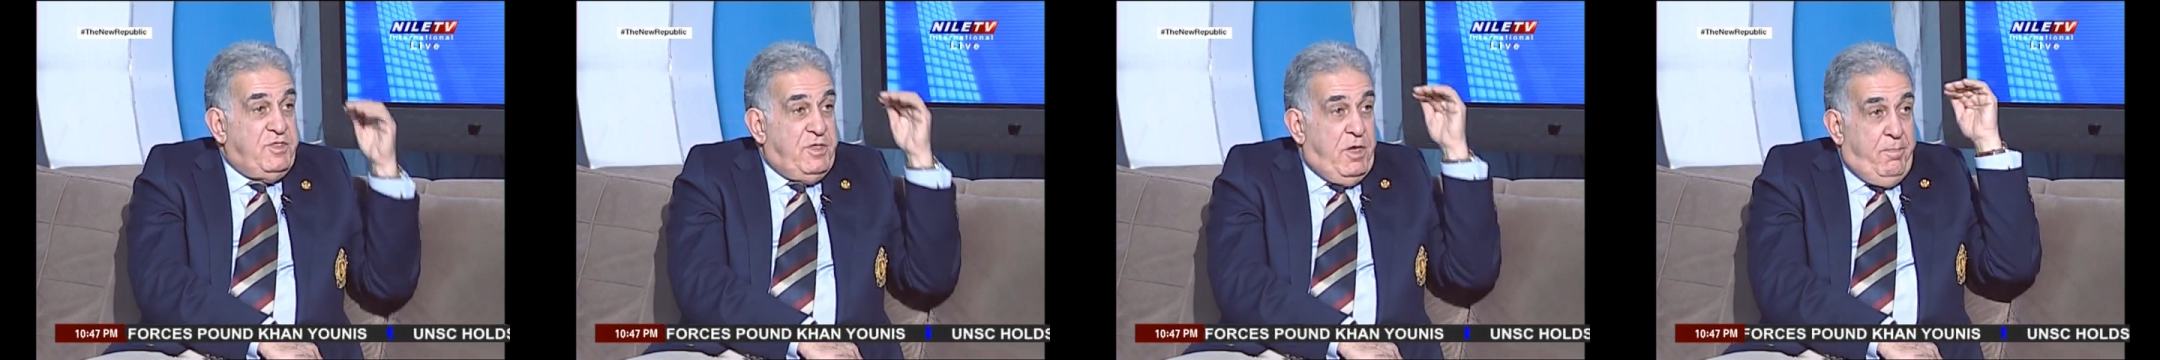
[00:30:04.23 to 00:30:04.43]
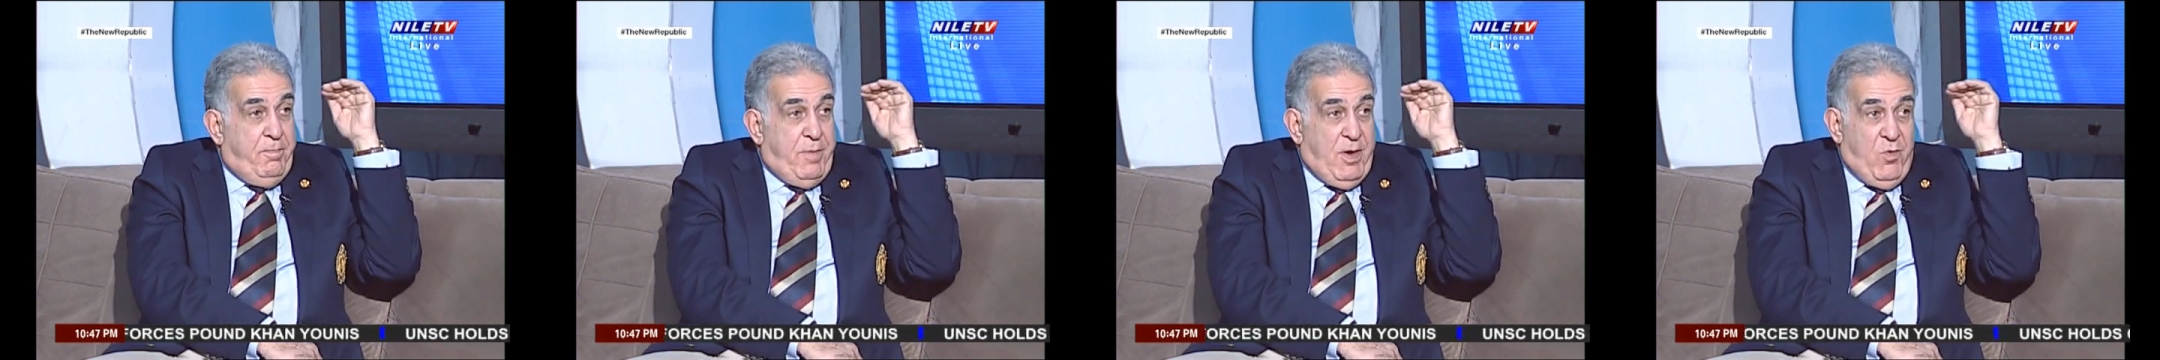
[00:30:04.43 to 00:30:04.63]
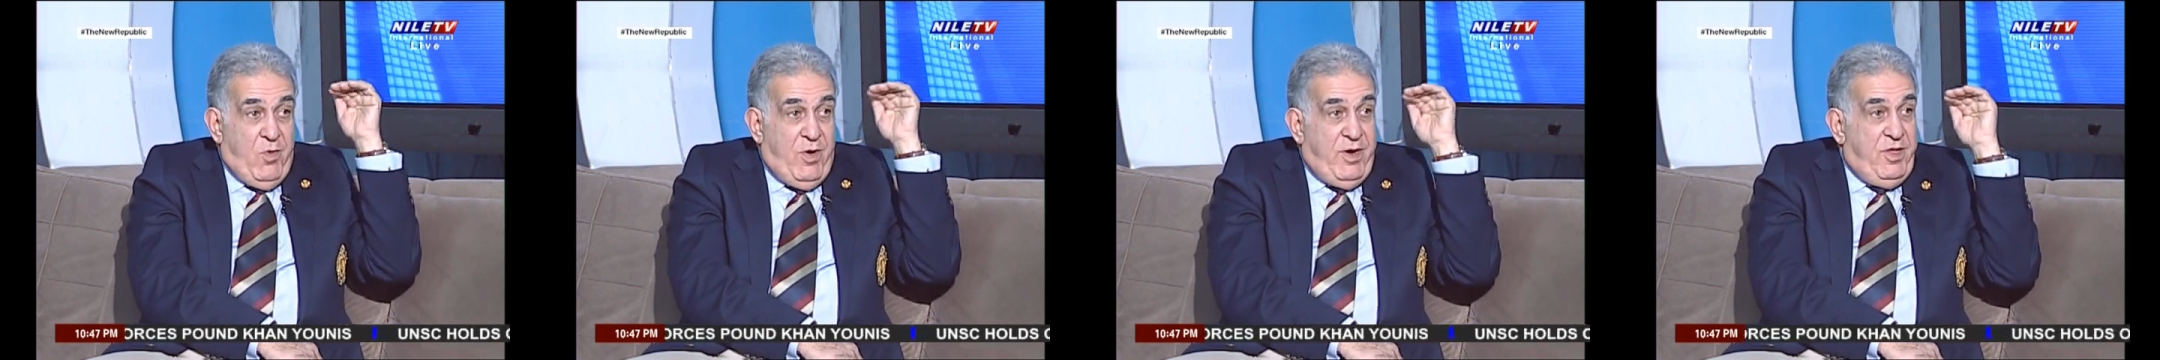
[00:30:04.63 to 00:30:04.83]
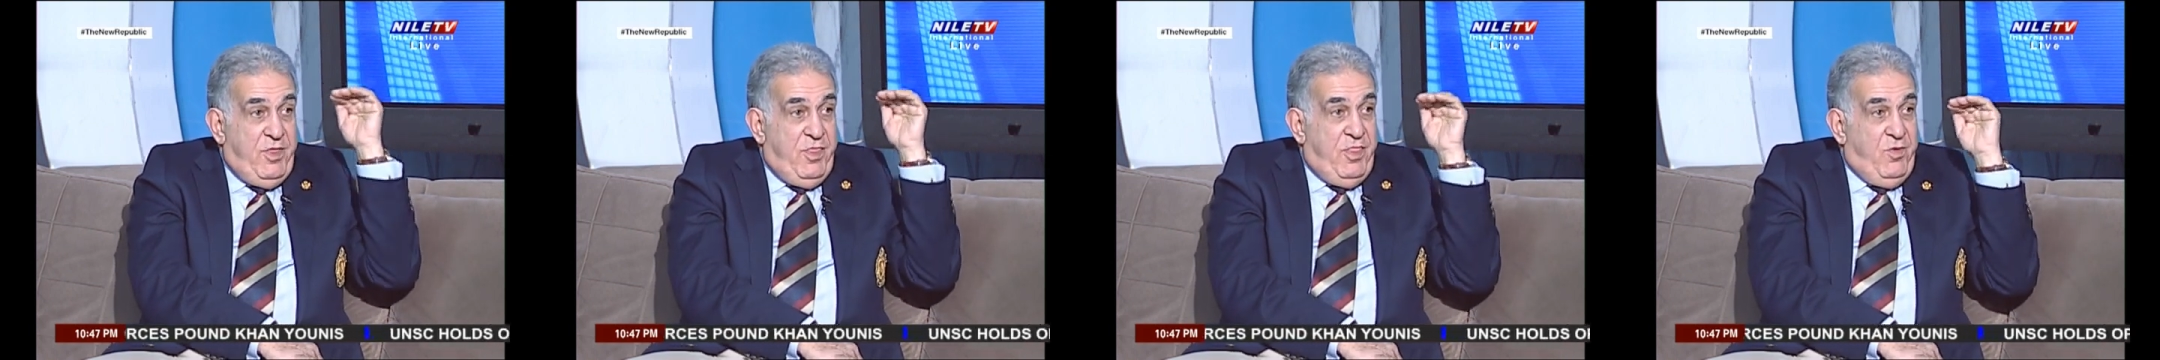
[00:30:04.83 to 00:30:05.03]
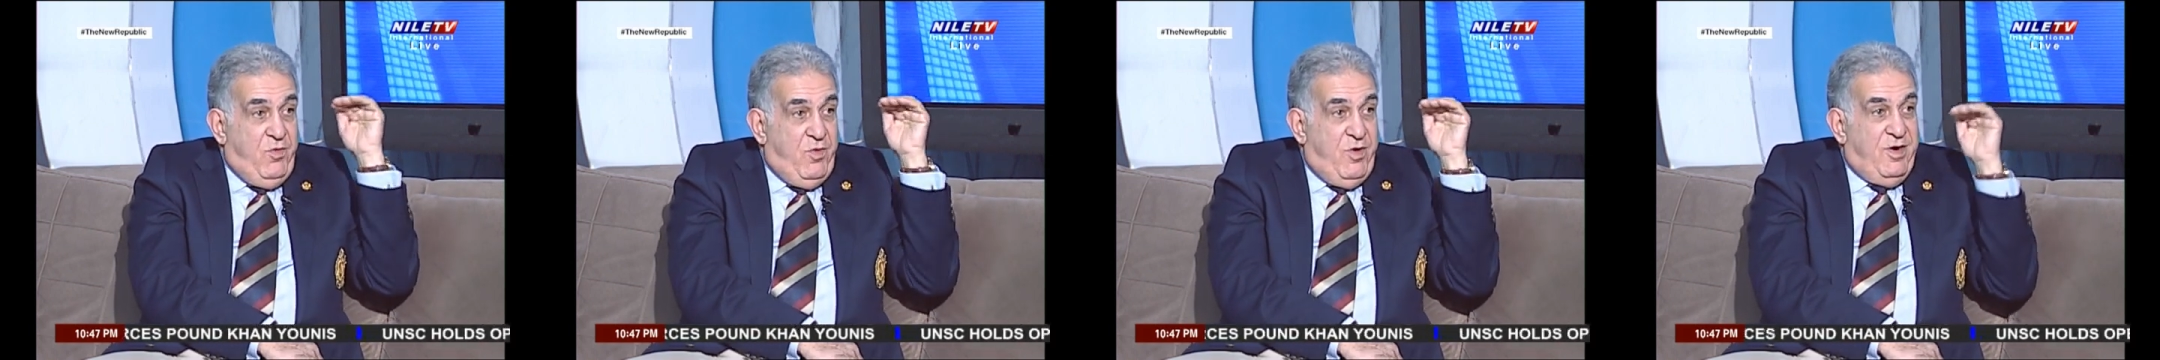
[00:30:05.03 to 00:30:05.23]
#1 in
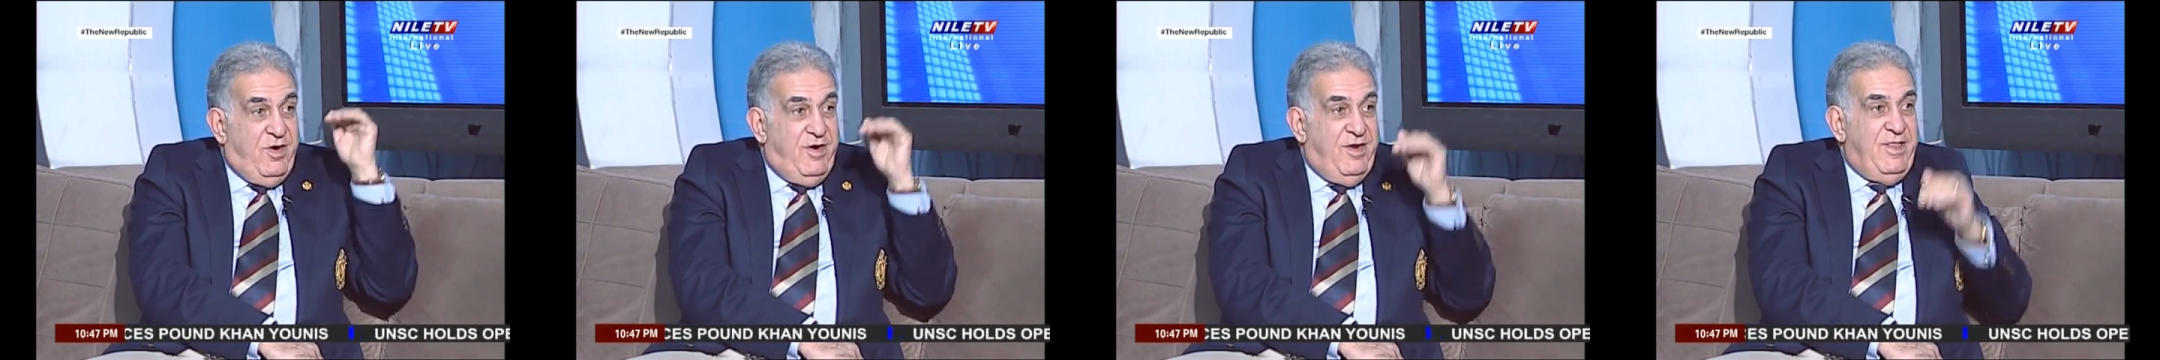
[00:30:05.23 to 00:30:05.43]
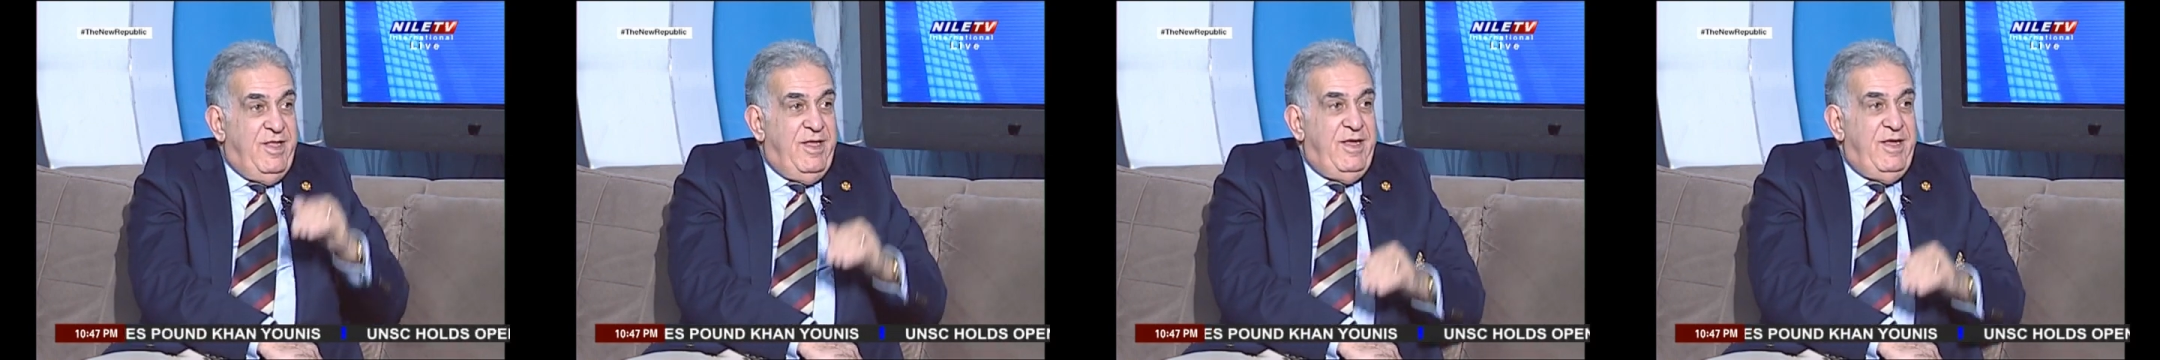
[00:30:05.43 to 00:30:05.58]
the world.